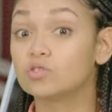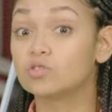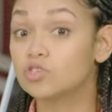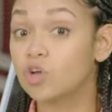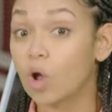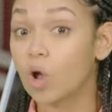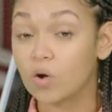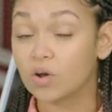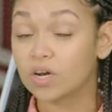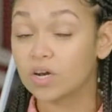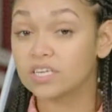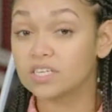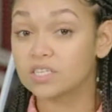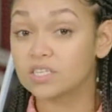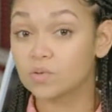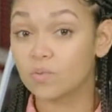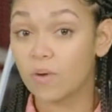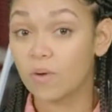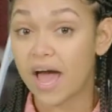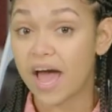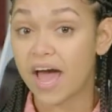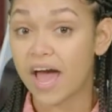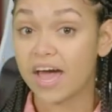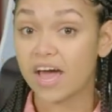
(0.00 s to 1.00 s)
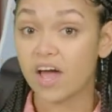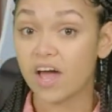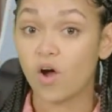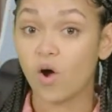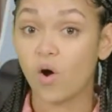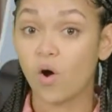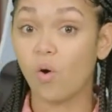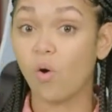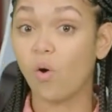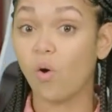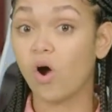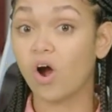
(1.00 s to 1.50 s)
Jonah's way
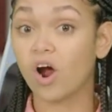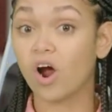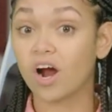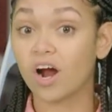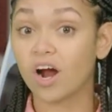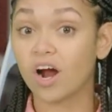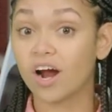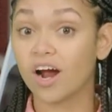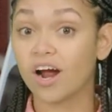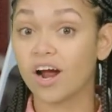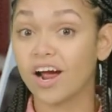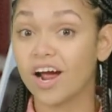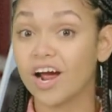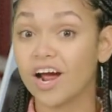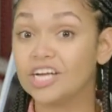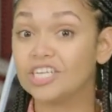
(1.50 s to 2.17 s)
or